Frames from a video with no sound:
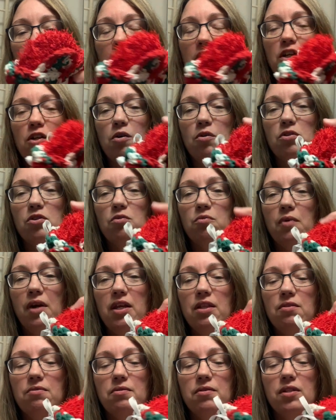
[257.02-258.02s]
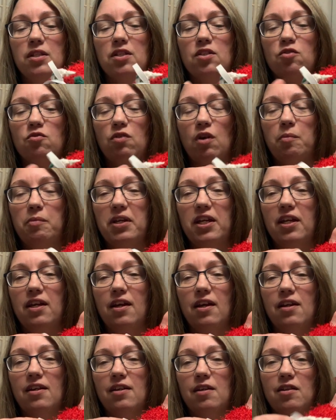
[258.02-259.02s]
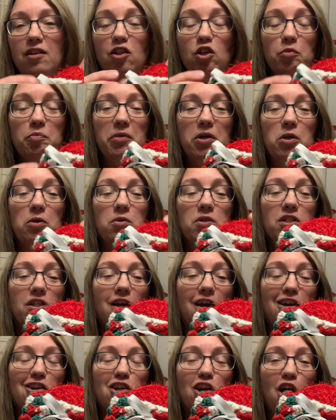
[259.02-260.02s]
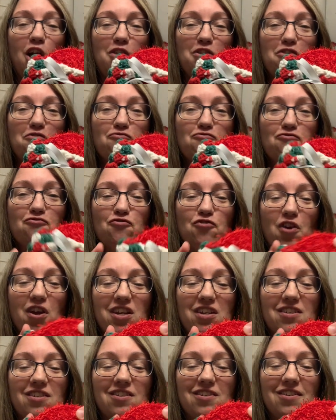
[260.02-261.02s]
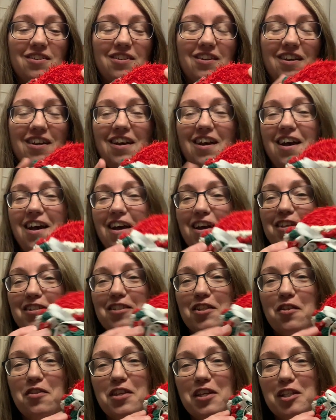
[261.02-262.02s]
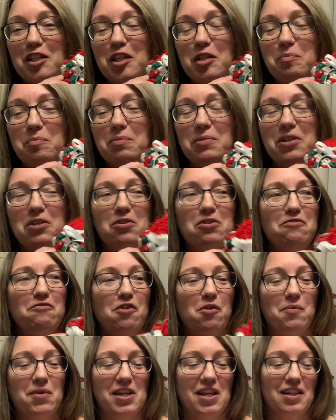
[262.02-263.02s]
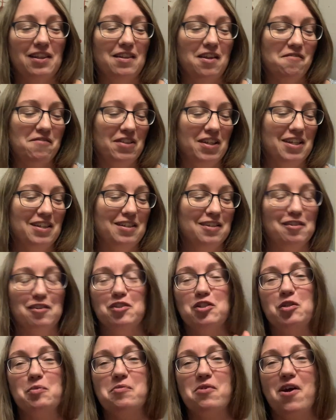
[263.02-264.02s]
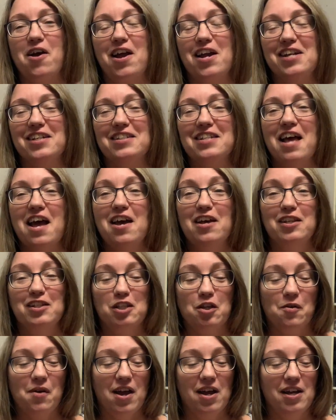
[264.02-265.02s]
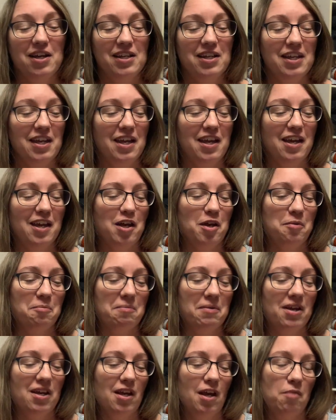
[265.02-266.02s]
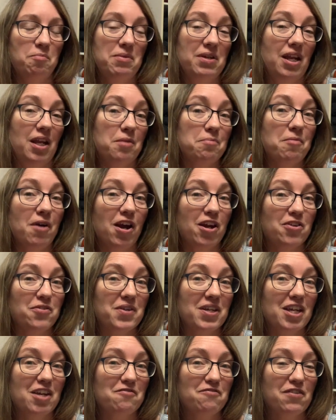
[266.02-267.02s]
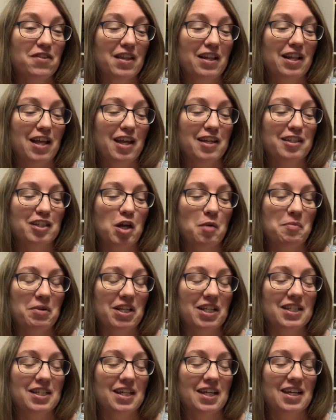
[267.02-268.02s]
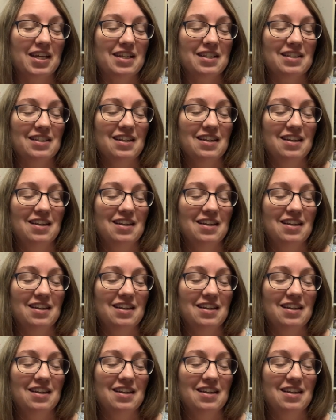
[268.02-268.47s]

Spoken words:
It goes right through the scrubby and a little bow tied on the front. So this is beautiful. What a lovely little surprise. So I've been admiring it for the last couple of days.